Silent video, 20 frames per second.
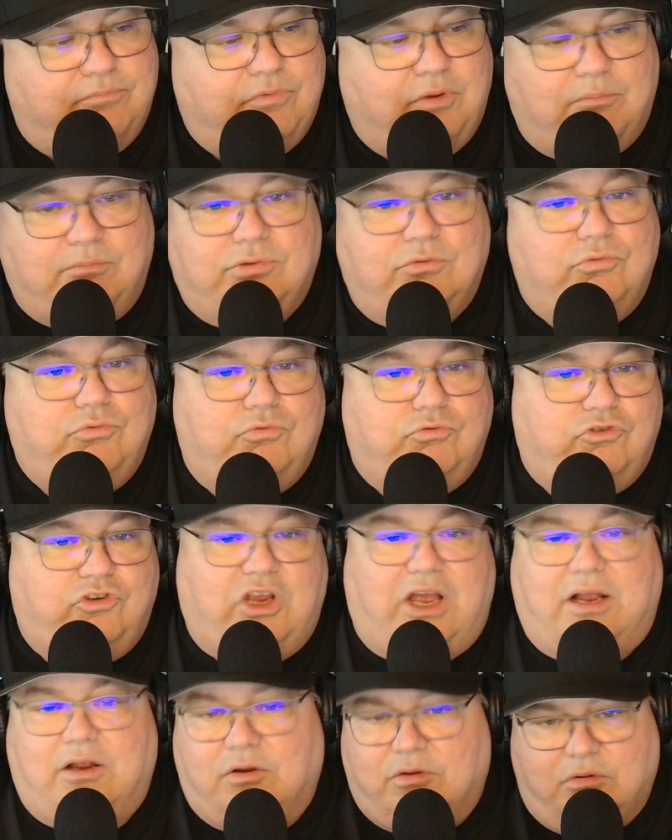the blue
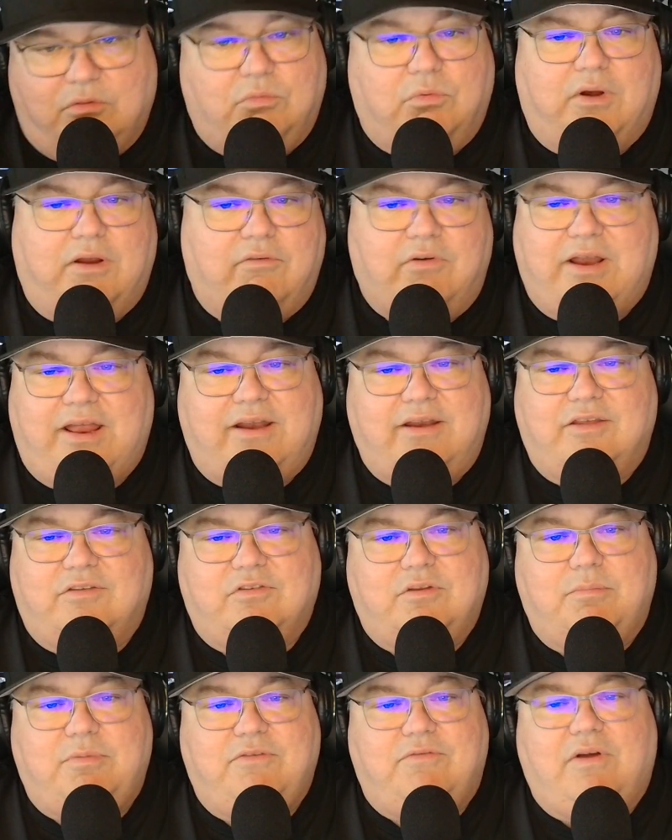check or whatever that is
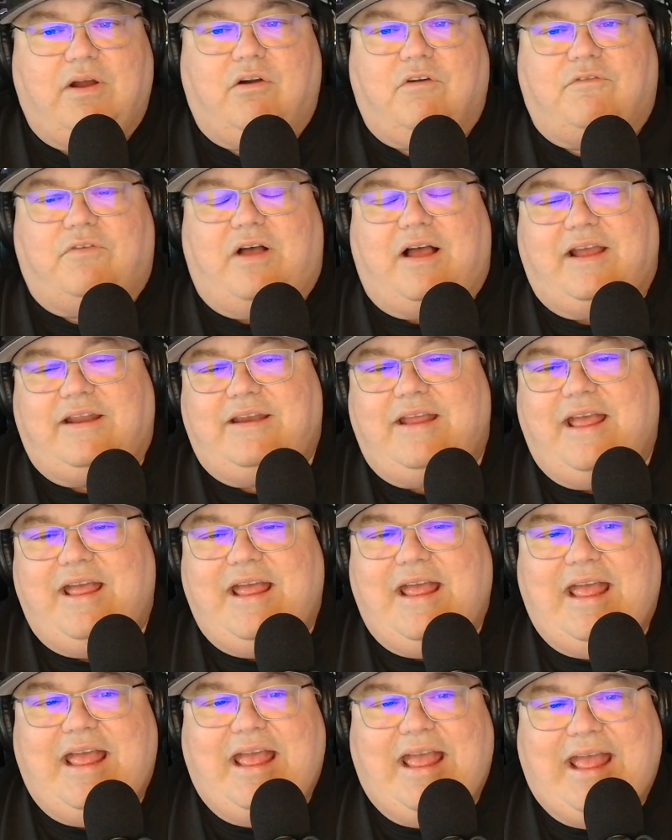to be verified.
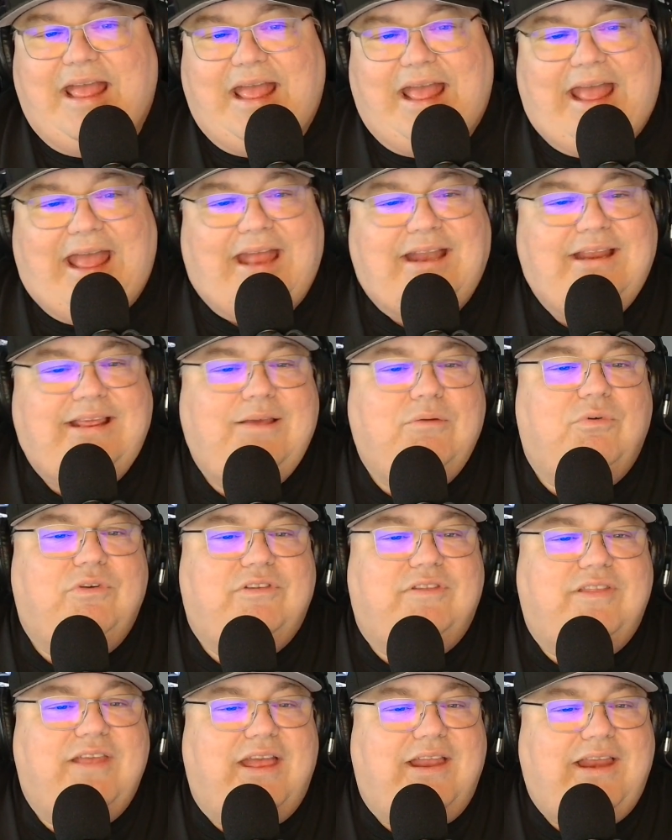And he
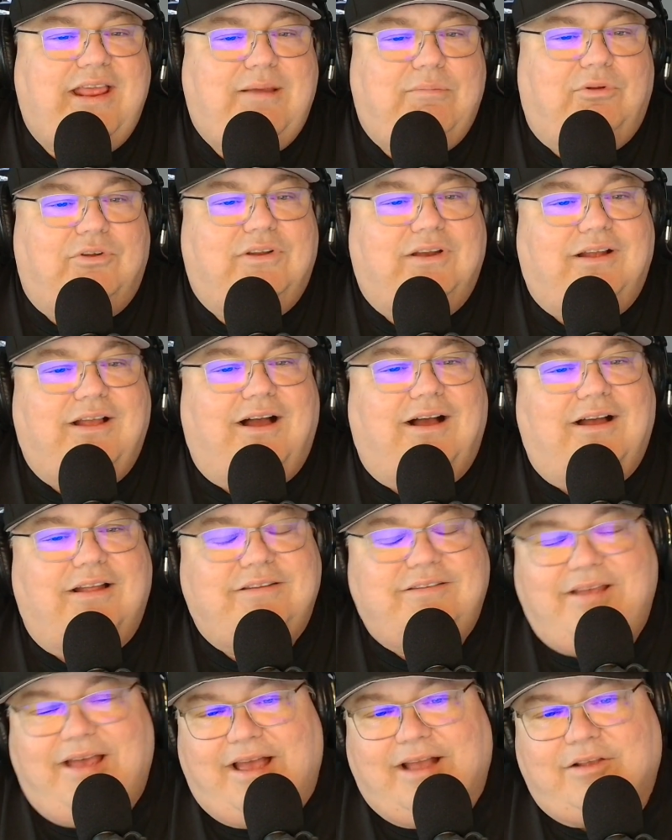was then able to
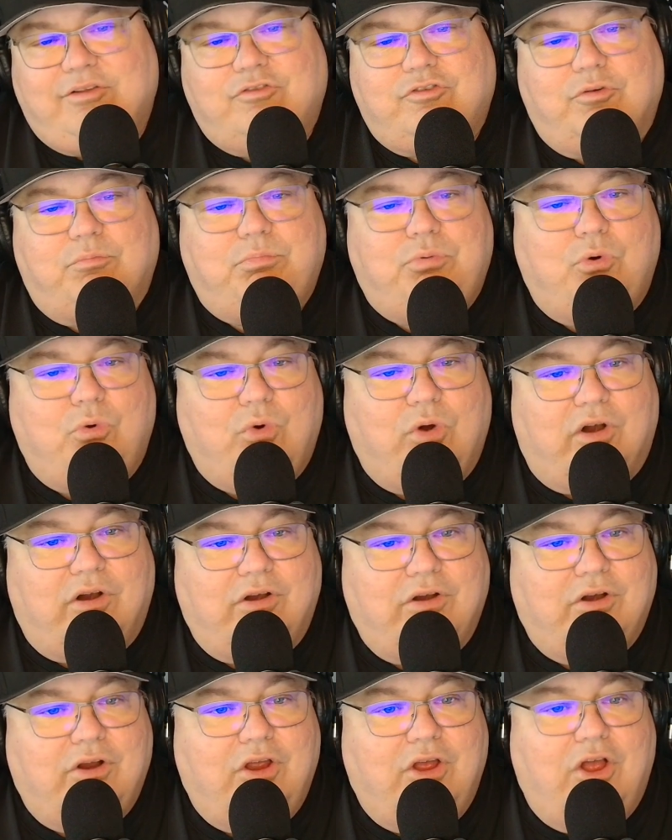contact support
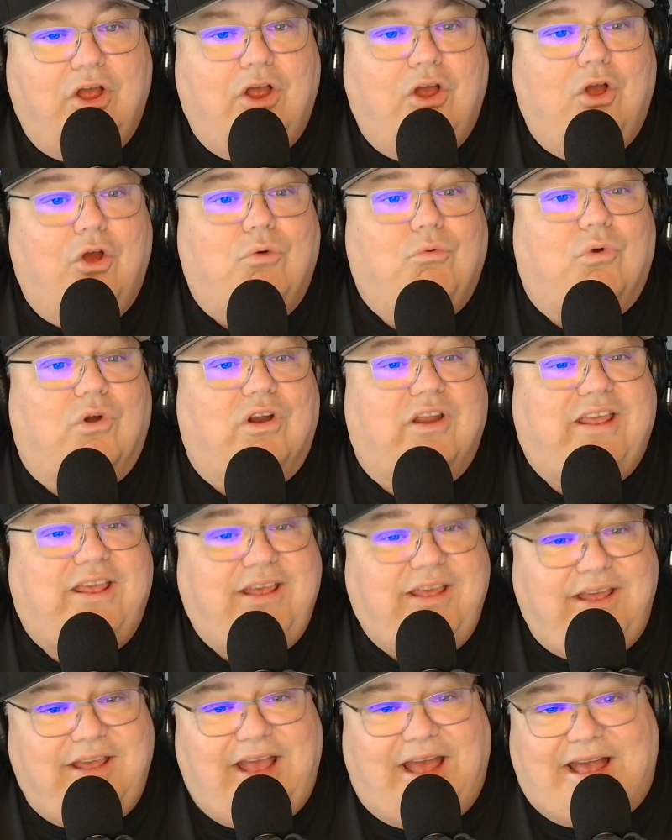where
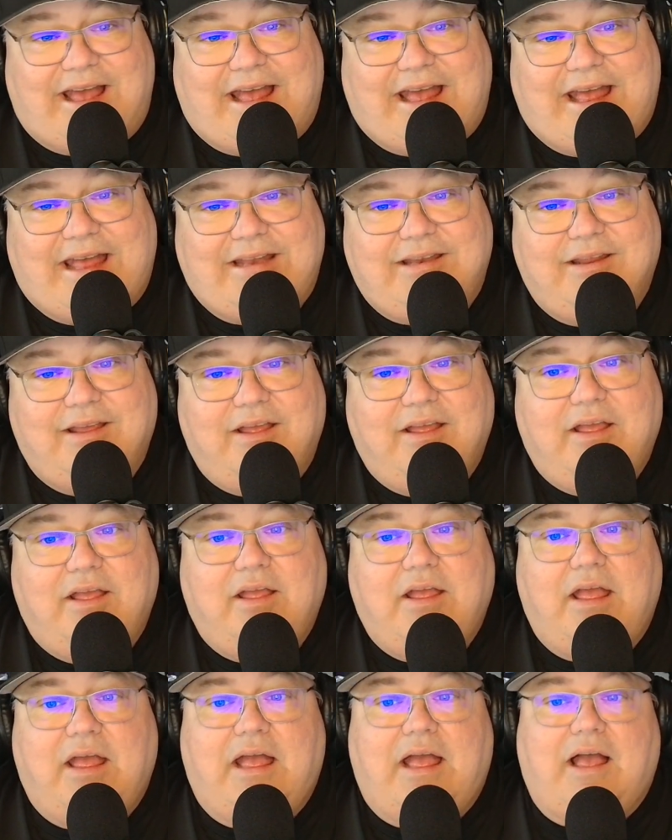he had,
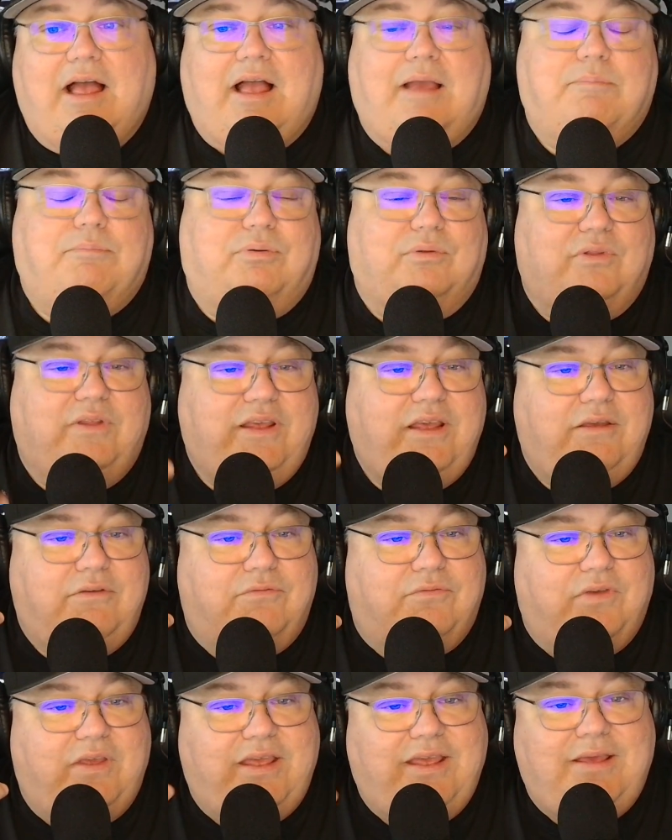I
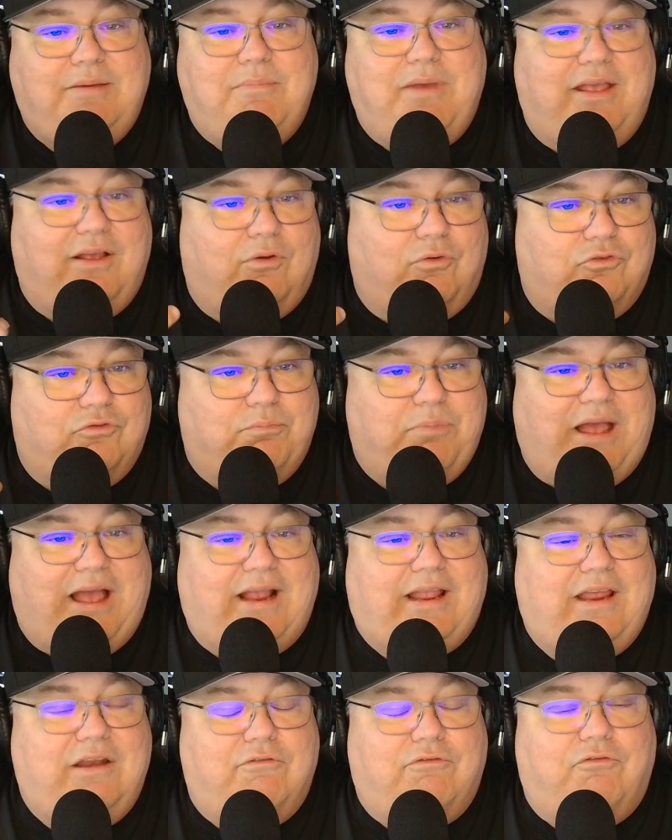believe, emails
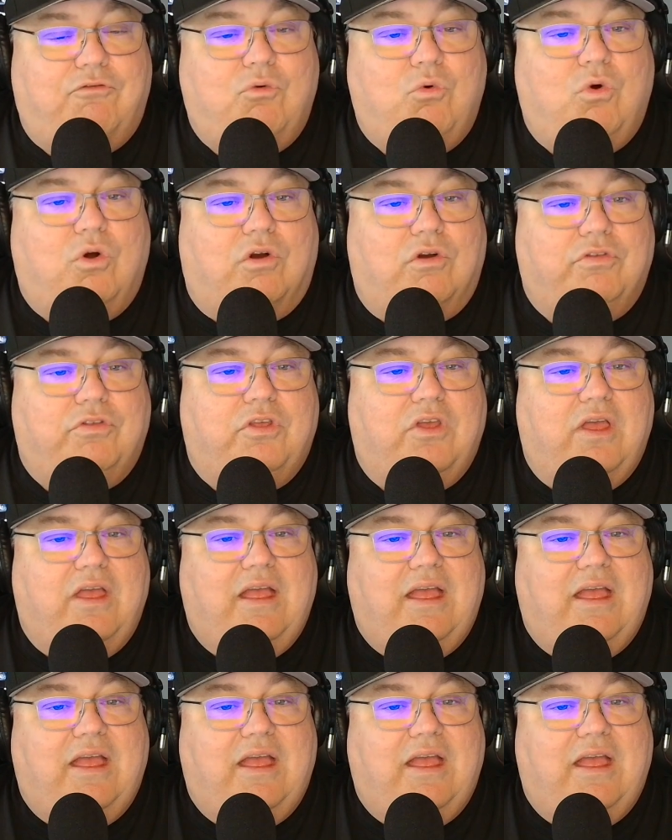back and forth